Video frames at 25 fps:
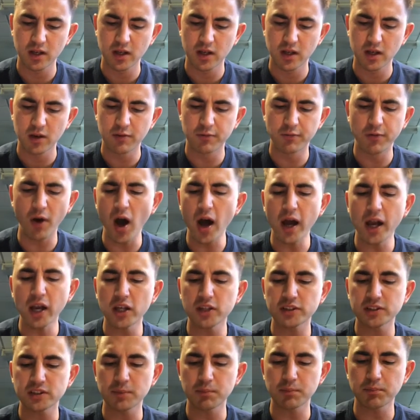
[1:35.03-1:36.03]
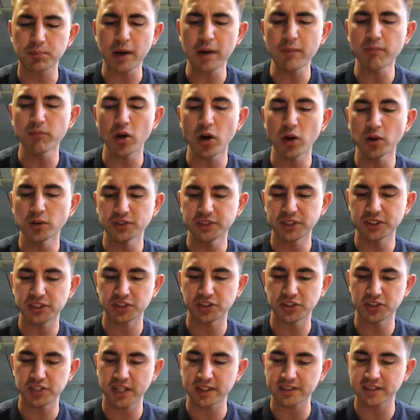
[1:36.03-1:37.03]
Violets and primroses,
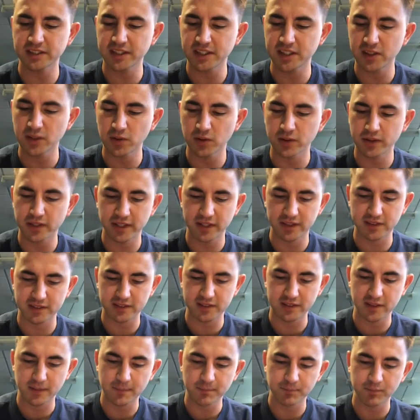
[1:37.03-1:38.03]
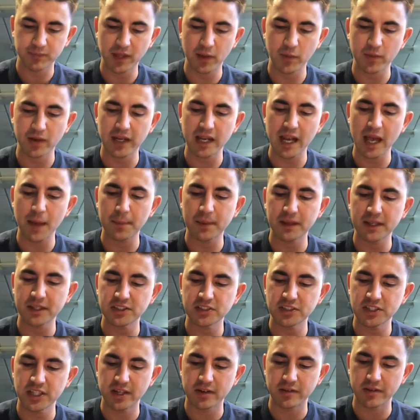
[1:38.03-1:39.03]
chanted the audience. They were clapping and
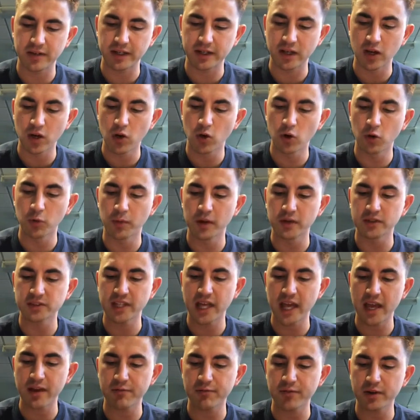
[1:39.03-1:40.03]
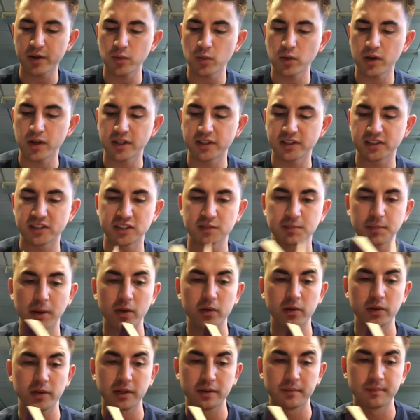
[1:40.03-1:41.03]
cheering almost every word
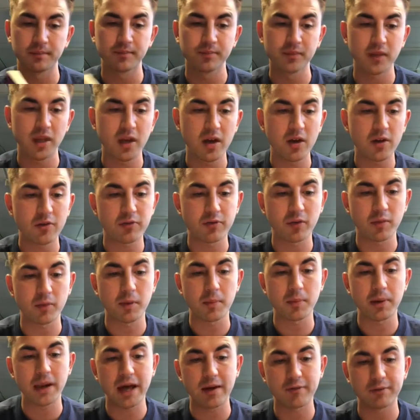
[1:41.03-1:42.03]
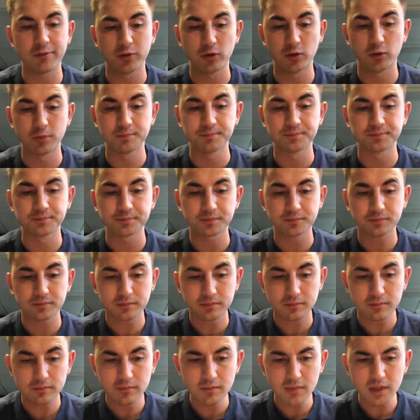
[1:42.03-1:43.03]
spoken from the platform.
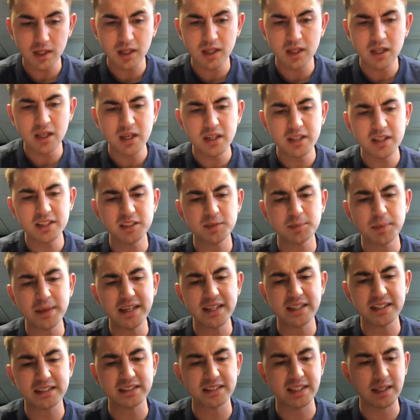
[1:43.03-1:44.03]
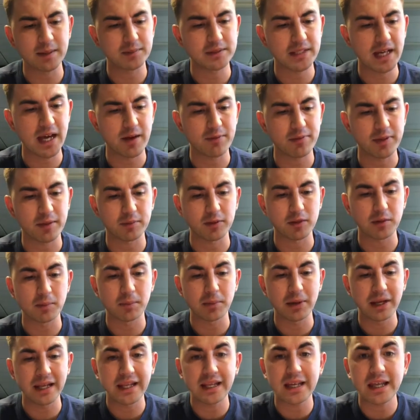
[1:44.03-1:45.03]
The speaker seemed to have them
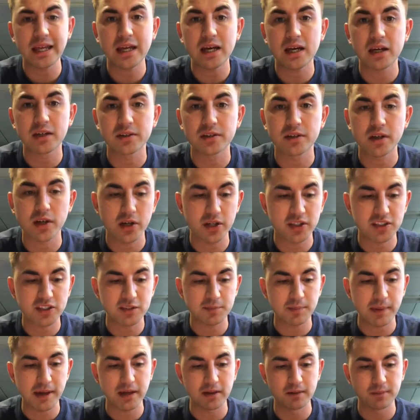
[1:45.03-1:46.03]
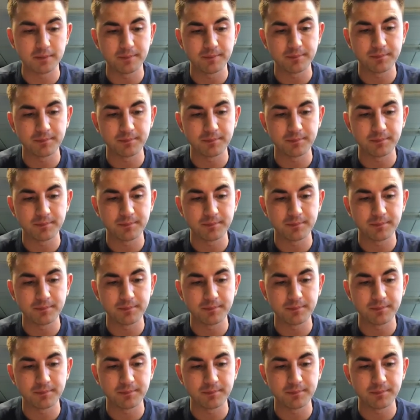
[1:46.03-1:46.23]
completely under her spell.